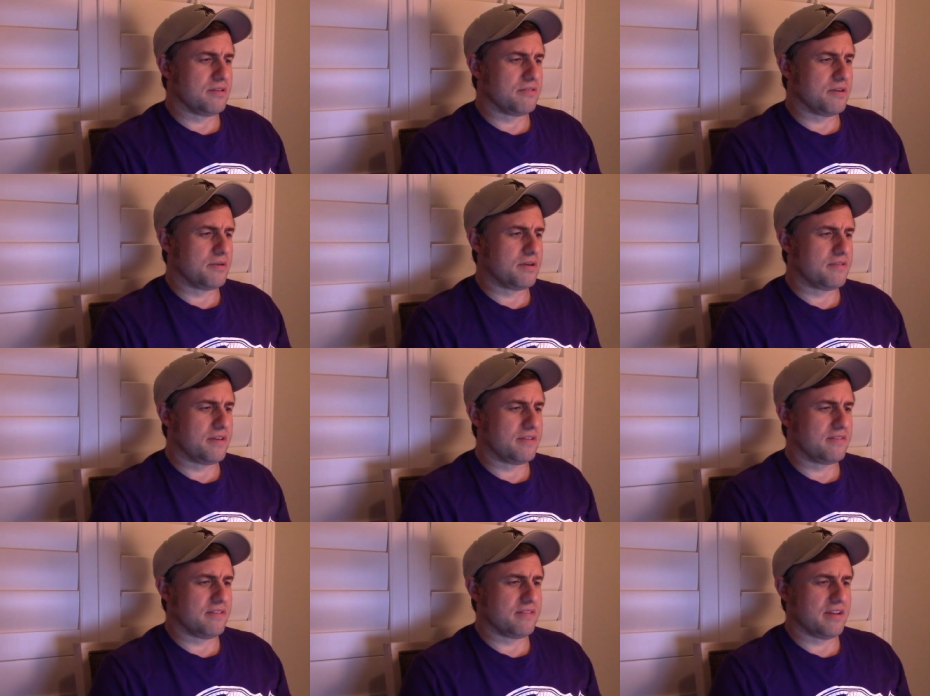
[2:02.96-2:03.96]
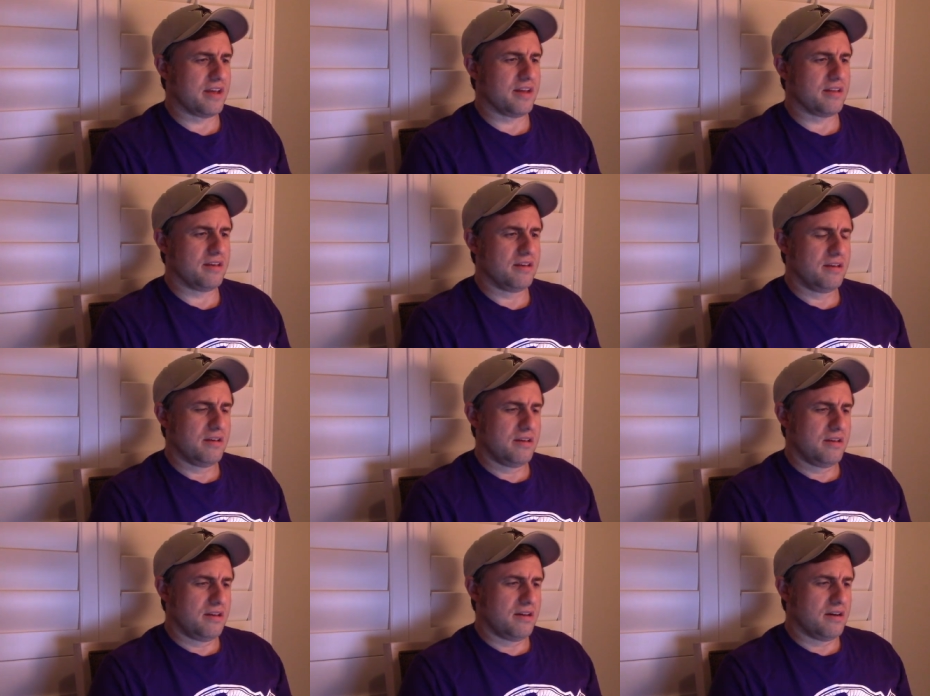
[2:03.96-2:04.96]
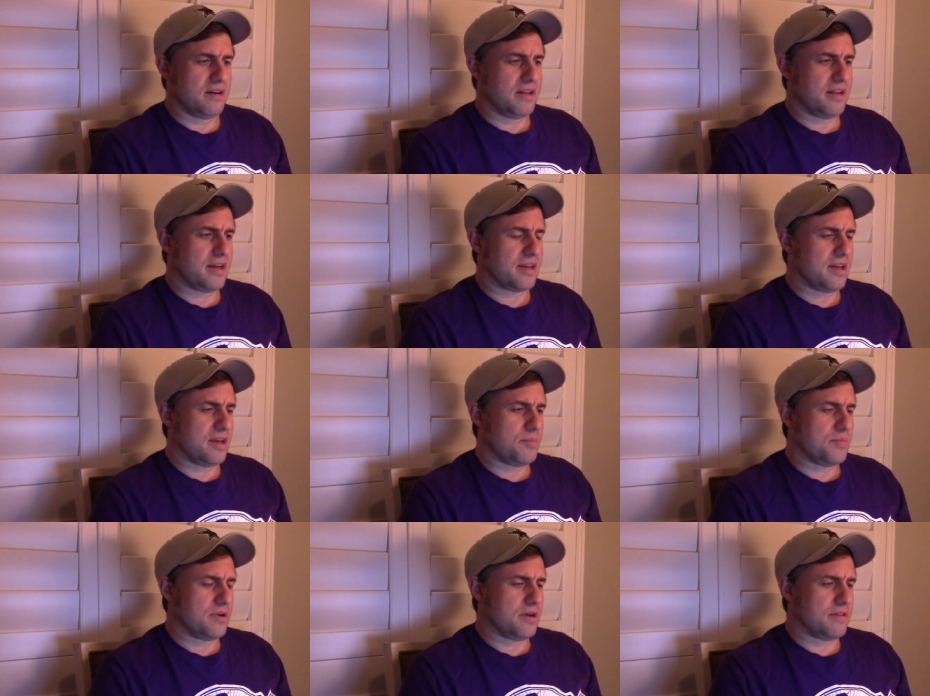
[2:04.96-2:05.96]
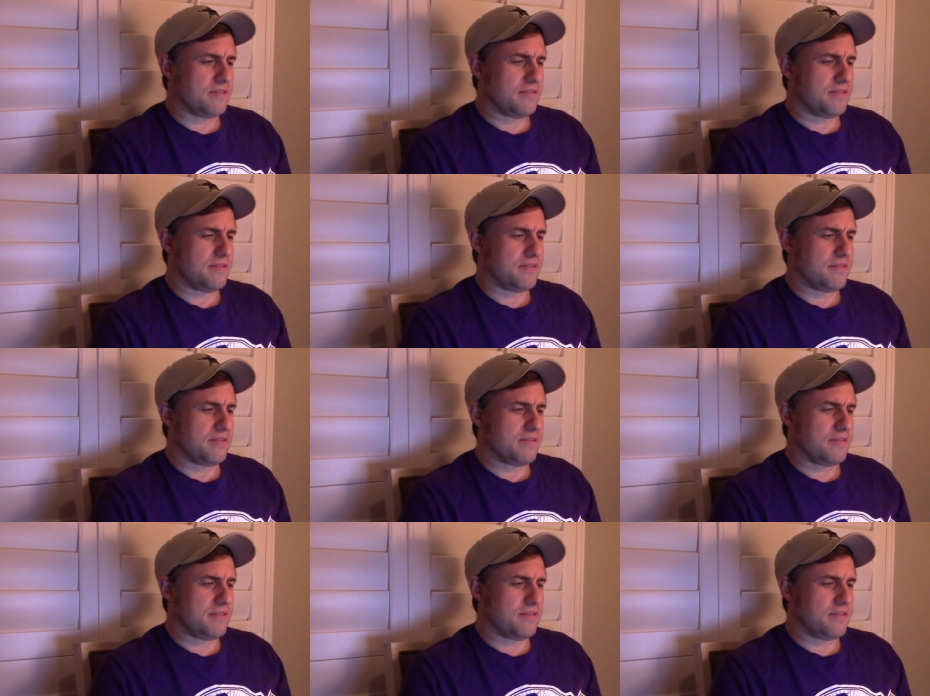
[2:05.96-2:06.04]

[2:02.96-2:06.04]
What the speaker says: So I'm going to take Cincinnati. In that game,